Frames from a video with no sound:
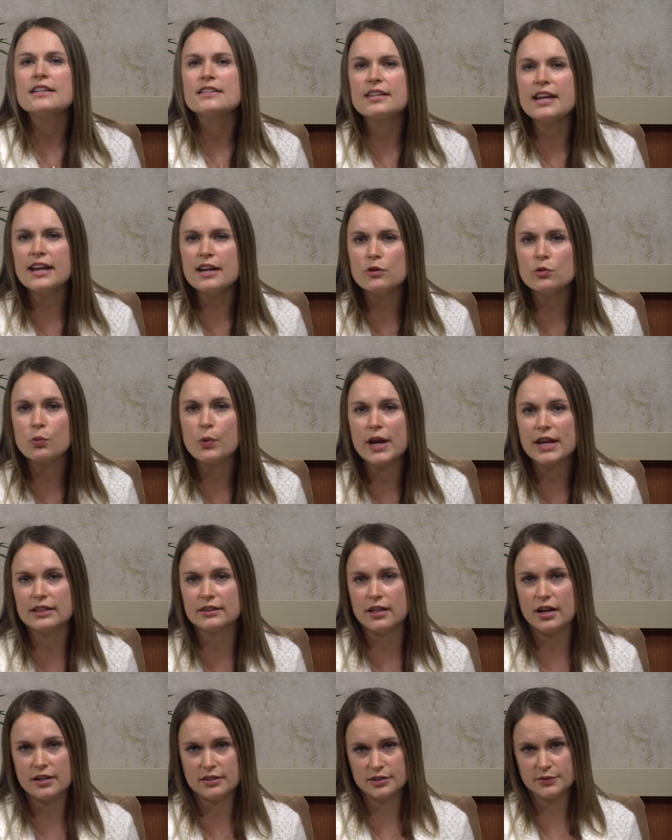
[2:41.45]
Take weight
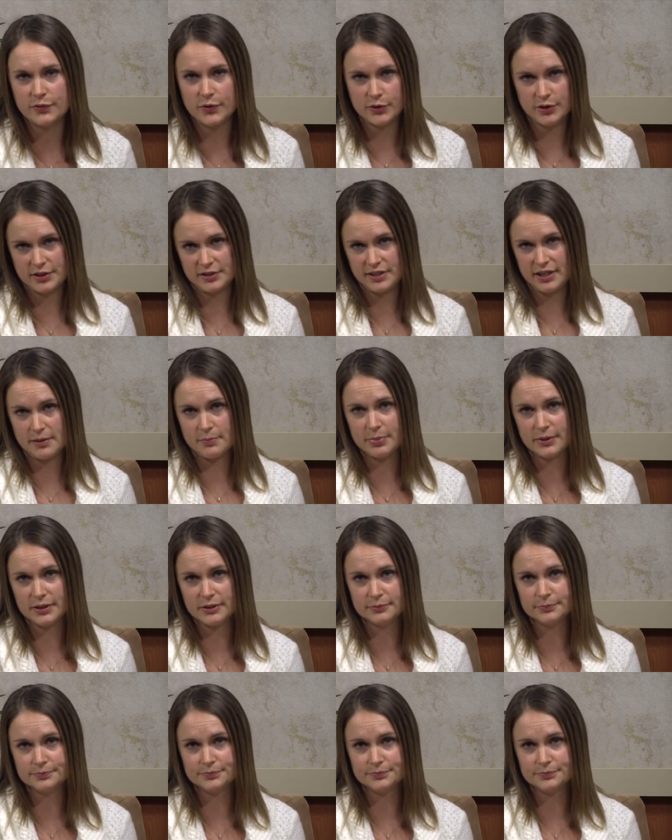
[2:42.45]
loss, for example.